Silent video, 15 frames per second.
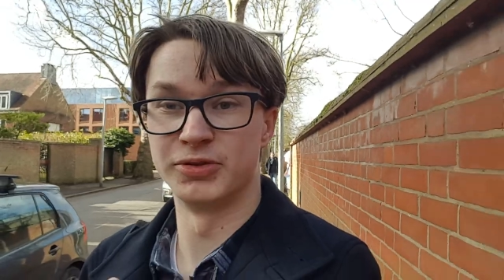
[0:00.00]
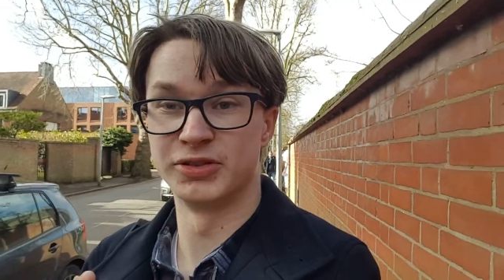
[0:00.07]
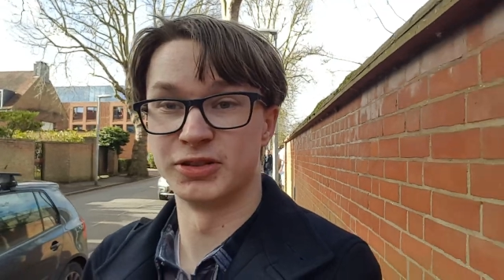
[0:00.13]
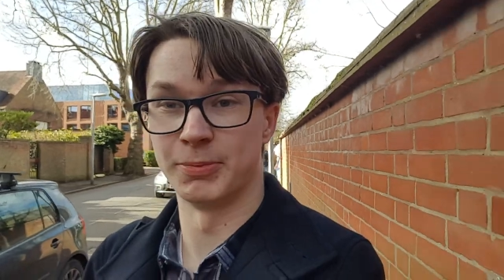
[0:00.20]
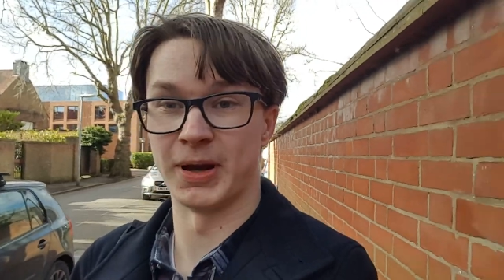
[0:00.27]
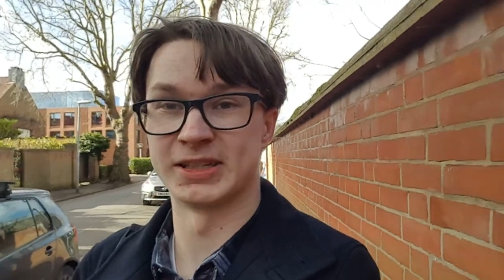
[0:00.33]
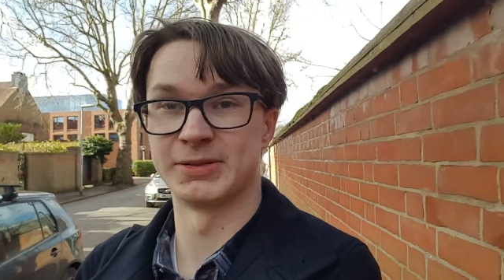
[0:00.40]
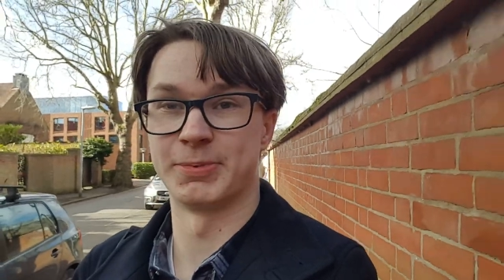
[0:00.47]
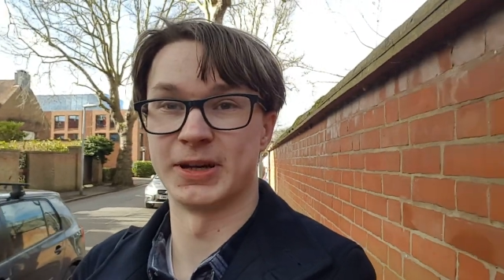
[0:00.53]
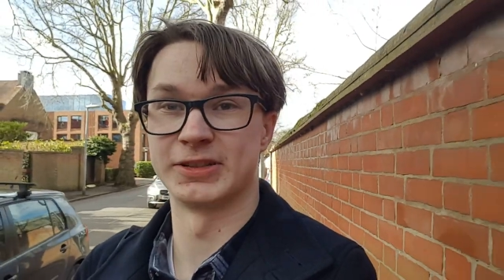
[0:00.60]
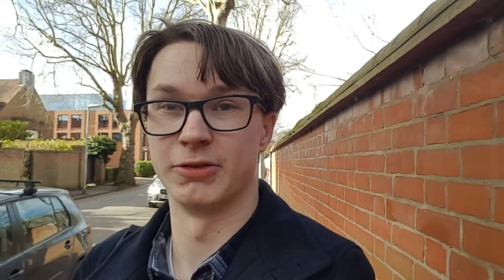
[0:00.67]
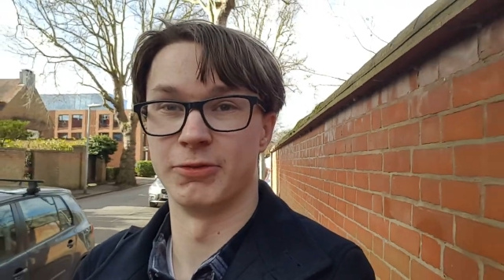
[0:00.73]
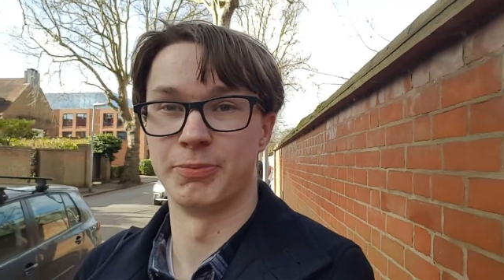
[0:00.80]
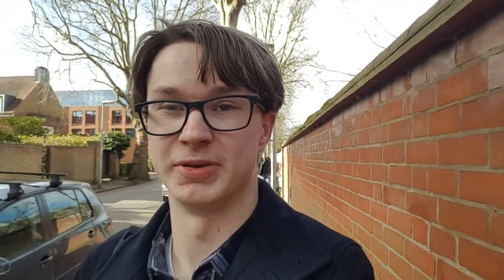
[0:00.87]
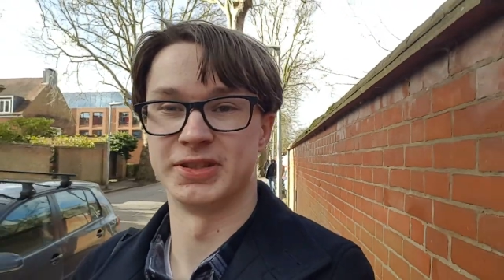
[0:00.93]
some
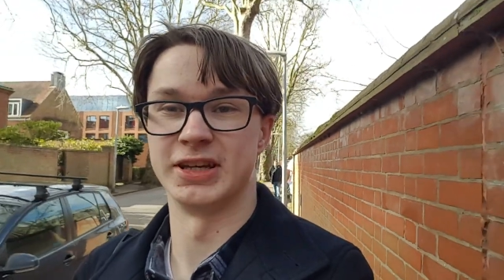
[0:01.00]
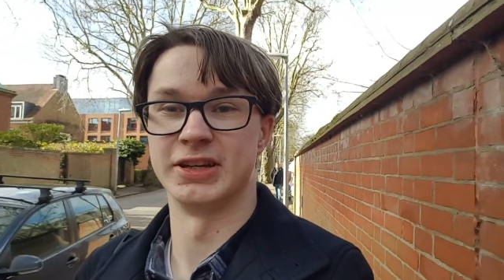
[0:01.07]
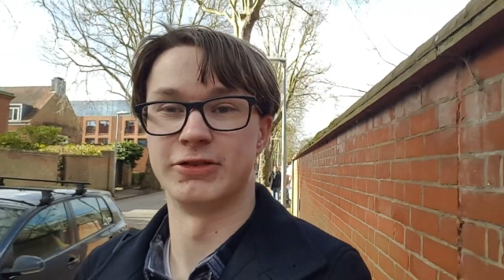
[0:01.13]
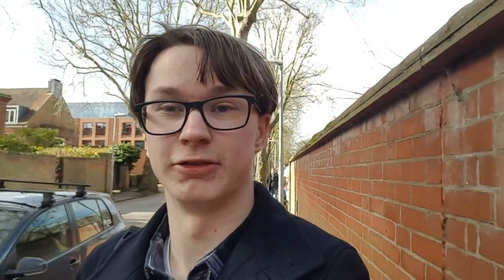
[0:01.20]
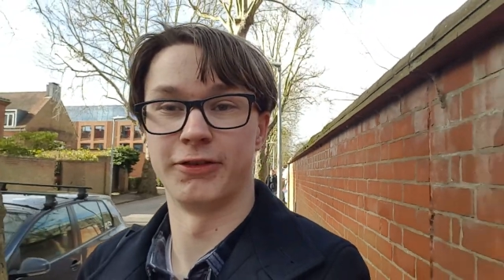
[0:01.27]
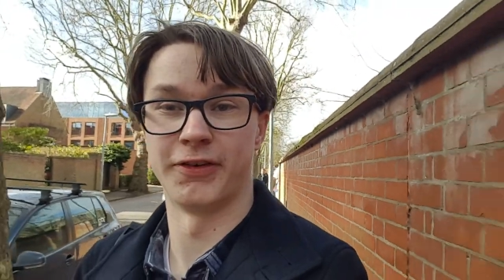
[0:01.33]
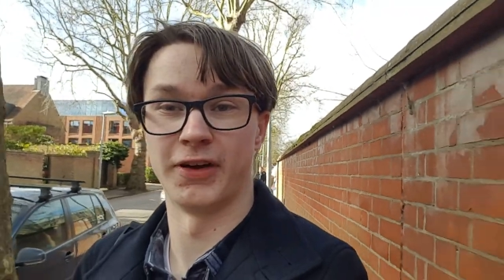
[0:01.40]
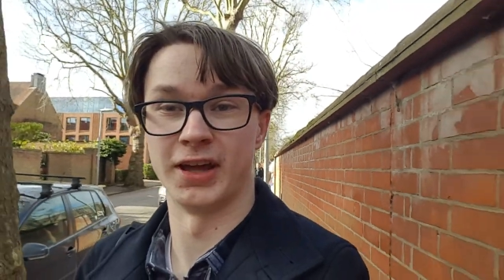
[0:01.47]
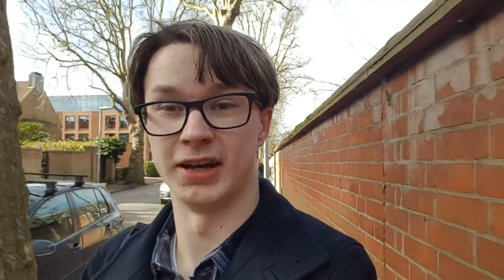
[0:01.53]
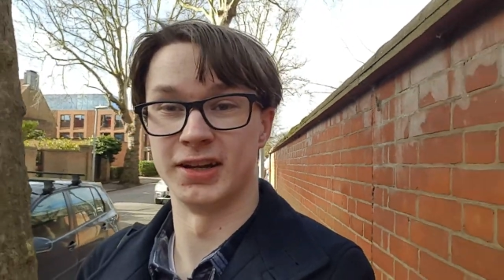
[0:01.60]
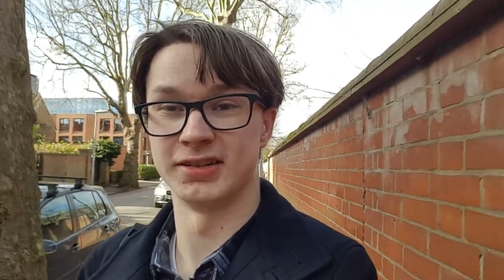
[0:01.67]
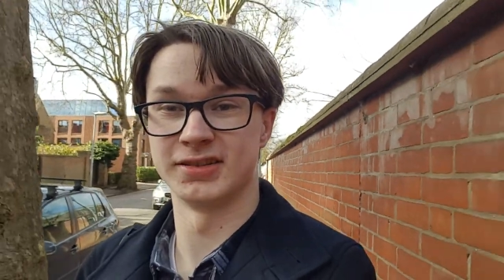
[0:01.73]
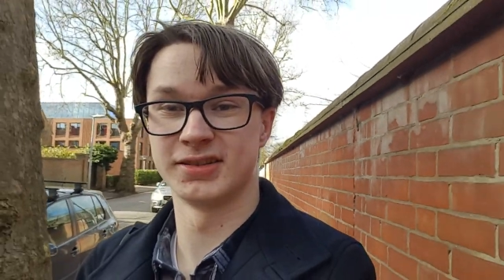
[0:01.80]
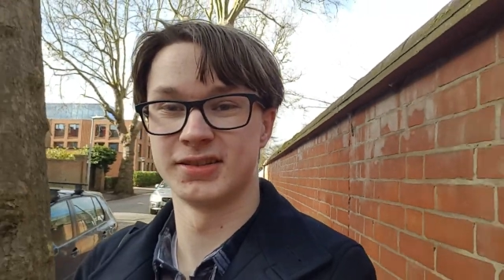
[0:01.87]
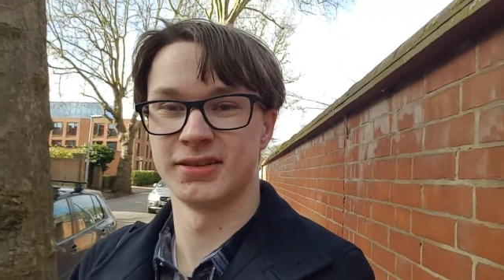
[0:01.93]
aspects of procedural
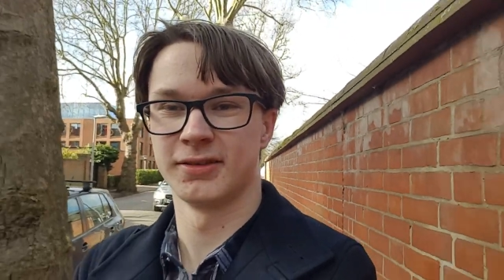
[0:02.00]
fairness.